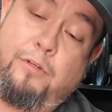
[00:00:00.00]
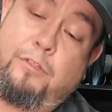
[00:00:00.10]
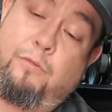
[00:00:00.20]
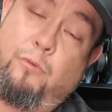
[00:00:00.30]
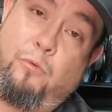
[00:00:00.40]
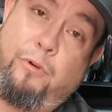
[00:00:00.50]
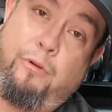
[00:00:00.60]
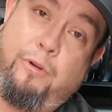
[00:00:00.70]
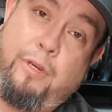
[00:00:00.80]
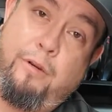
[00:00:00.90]
just from the
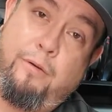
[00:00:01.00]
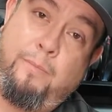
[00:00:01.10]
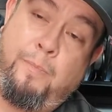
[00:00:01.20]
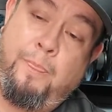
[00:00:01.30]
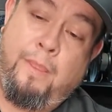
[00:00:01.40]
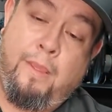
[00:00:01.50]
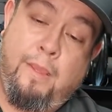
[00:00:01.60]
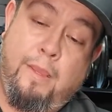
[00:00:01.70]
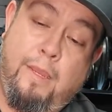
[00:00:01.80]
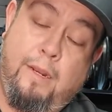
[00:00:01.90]
rear here.
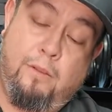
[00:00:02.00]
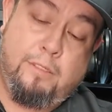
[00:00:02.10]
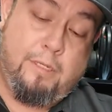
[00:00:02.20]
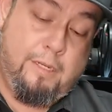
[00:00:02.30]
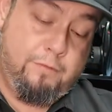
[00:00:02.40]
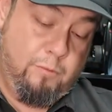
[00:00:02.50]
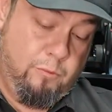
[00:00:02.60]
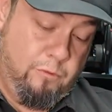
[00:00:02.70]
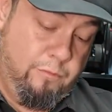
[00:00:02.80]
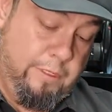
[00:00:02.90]
And it looks like I'll have to
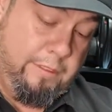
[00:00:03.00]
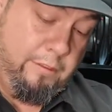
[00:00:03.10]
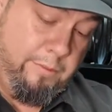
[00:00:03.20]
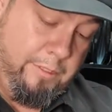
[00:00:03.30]
remove a little